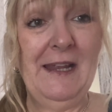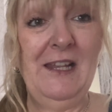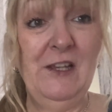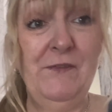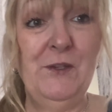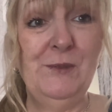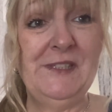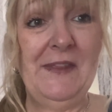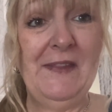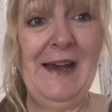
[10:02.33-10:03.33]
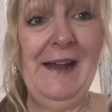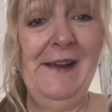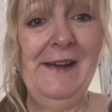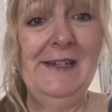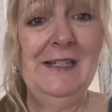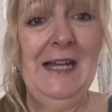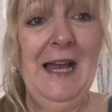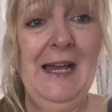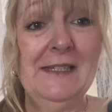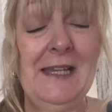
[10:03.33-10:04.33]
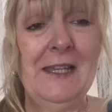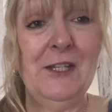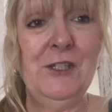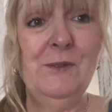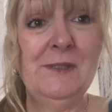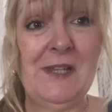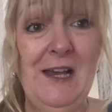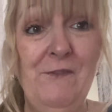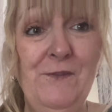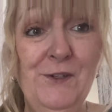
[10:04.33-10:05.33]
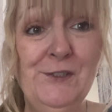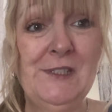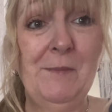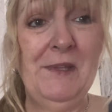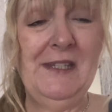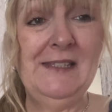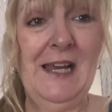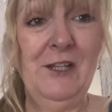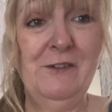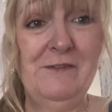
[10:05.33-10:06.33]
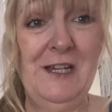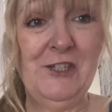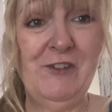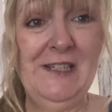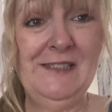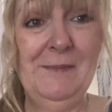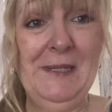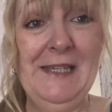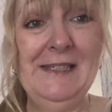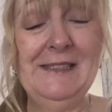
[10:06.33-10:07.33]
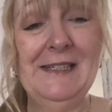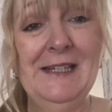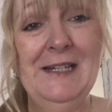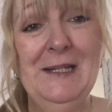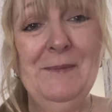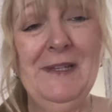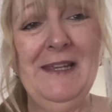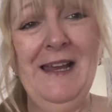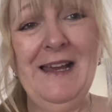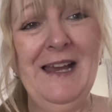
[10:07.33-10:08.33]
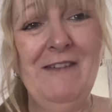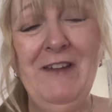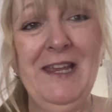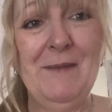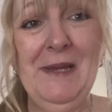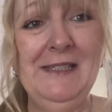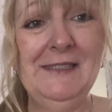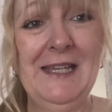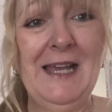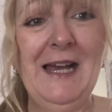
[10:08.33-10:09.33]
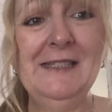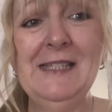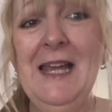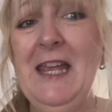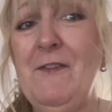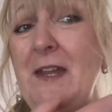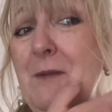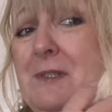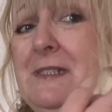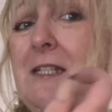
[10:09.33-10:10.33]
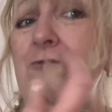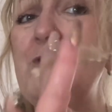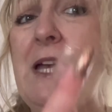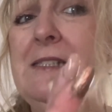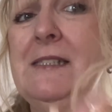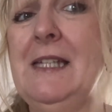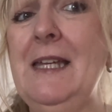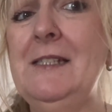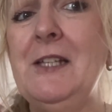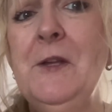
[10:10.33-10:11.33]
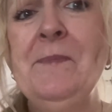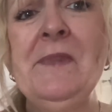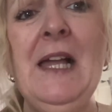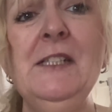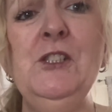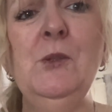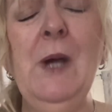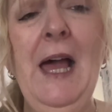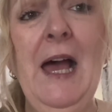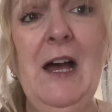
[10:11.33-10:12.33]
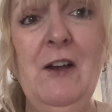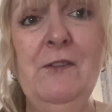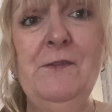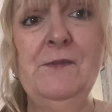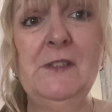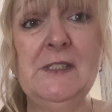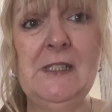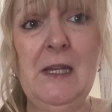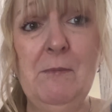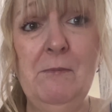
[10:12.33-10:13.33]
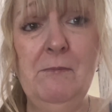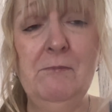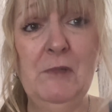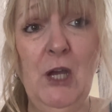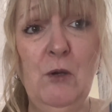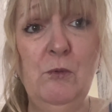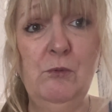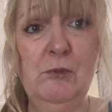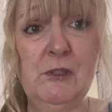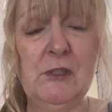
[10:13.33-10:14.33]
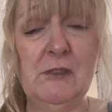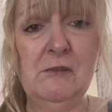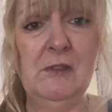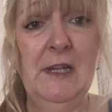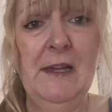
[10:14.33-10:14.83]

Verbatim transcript: I love using that. And I can use that for some of these HelloFresh recipes. But yeah, I recommend it, guys. If anyone's interested, I do have some codes and